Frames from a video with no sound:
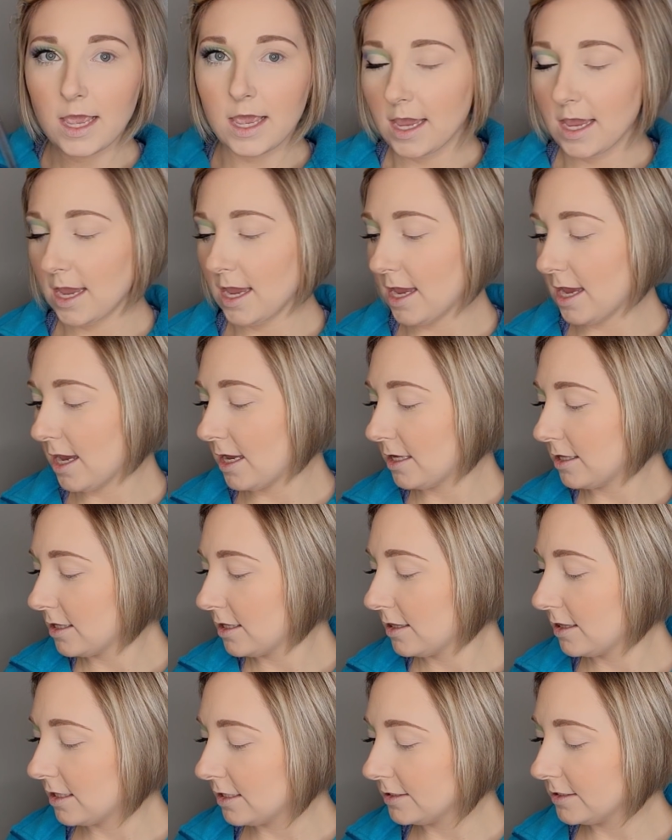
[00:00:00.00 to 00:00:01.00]
and
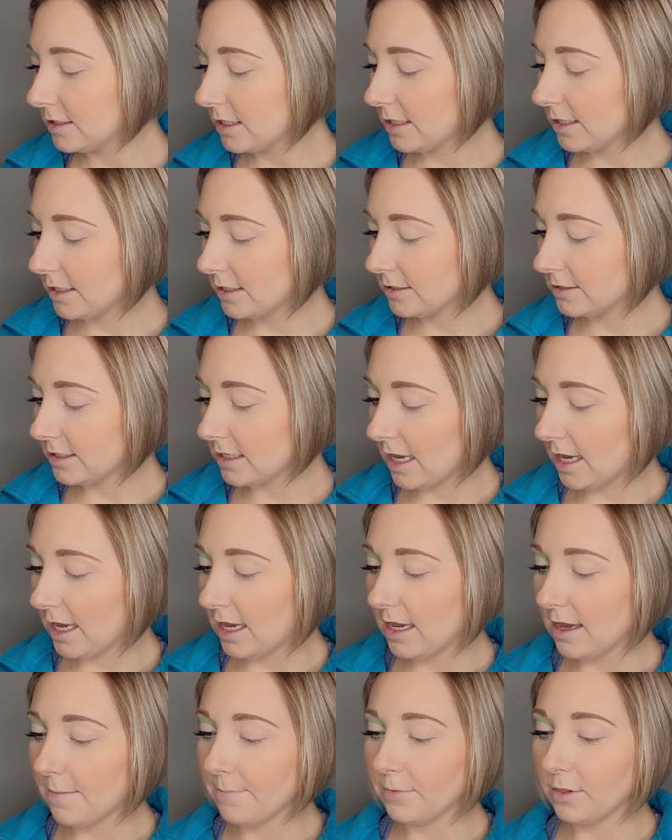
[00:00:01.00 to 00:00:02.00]
this is
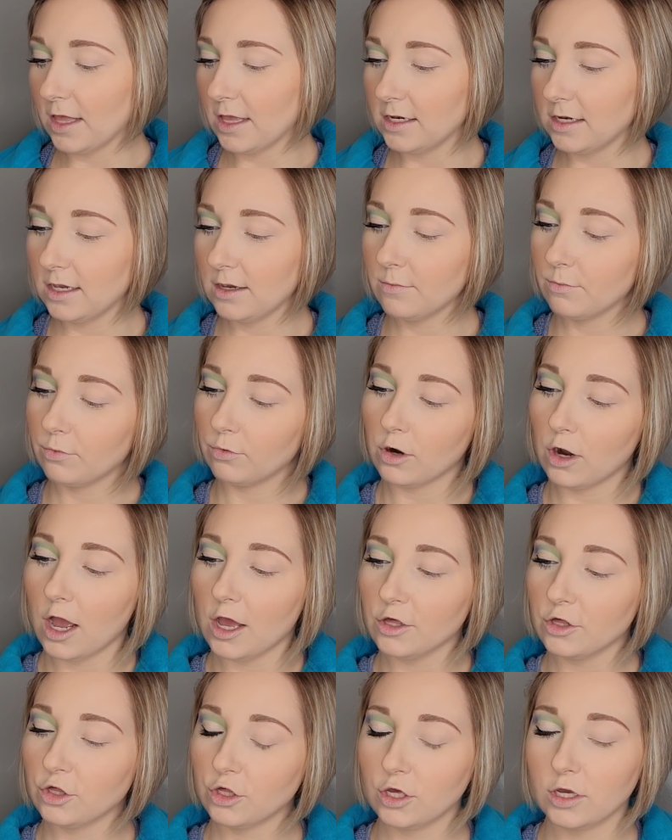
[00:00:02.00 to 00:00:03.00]
a blending
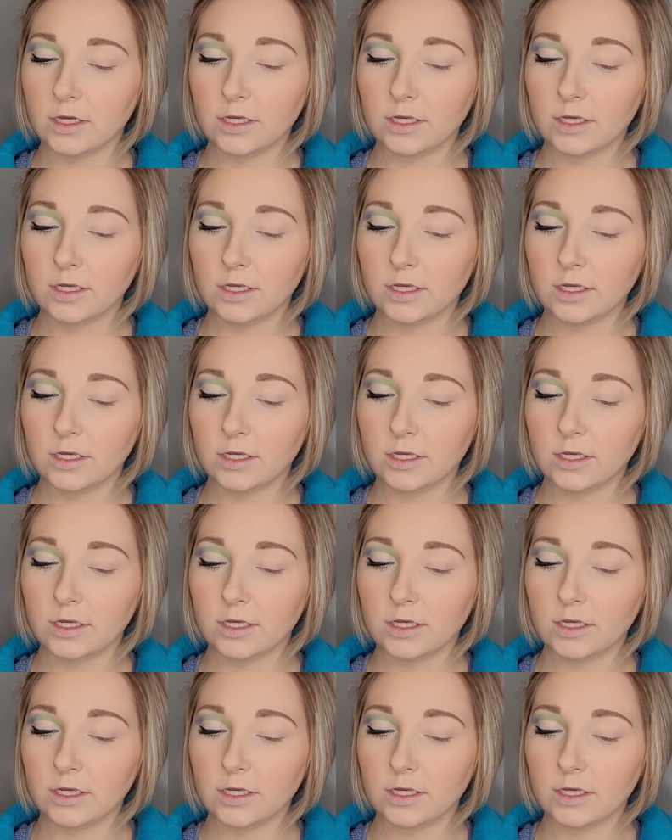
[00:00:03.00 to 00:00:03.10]
brush.